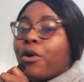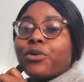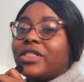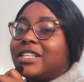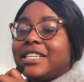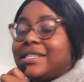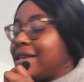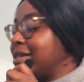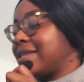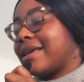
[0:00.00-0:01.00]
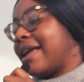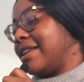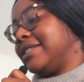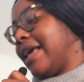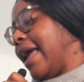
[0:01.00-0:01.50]
with Jesus
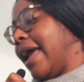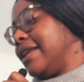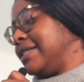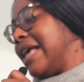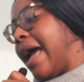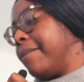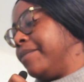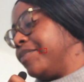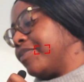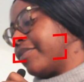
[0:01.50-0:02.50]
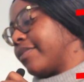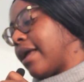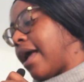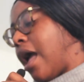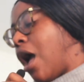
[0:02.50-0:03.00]
any day, any time.
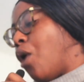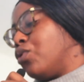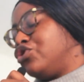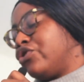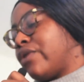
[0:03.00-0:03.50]
Would you